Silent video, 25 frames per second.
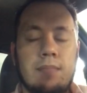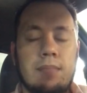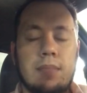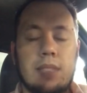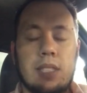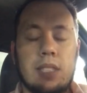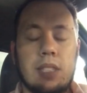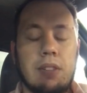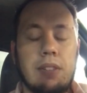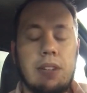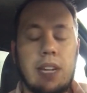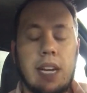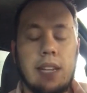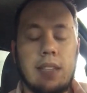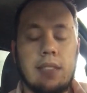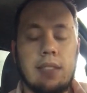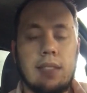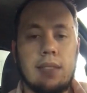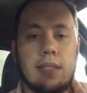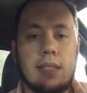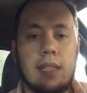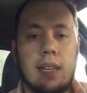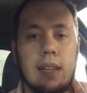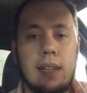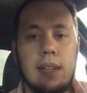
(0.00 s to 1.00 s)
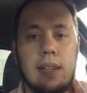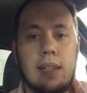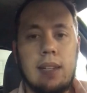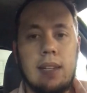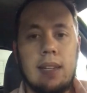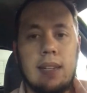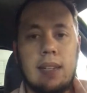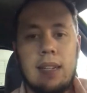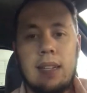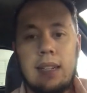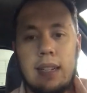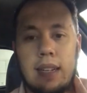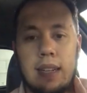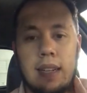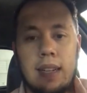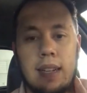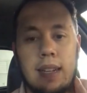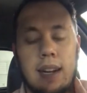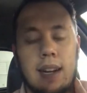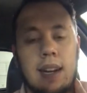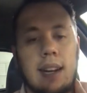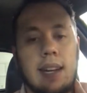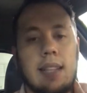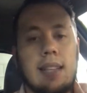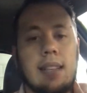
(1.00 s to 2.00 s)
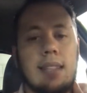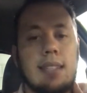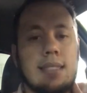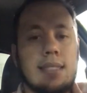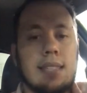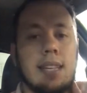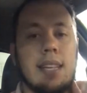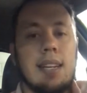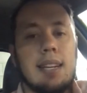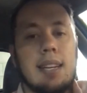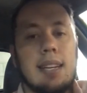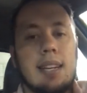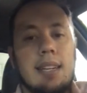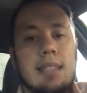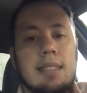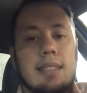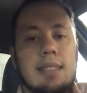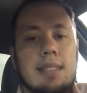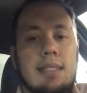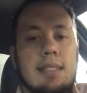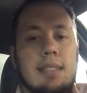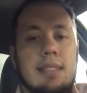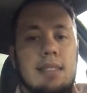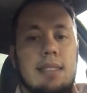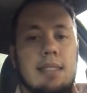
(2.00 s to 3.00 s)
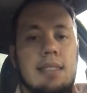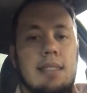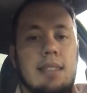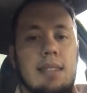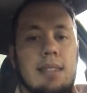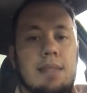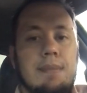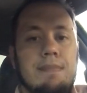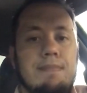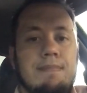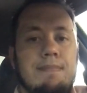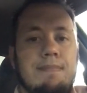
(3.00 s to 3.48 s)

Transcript: So nice. All right, let's get it, guys. See ya.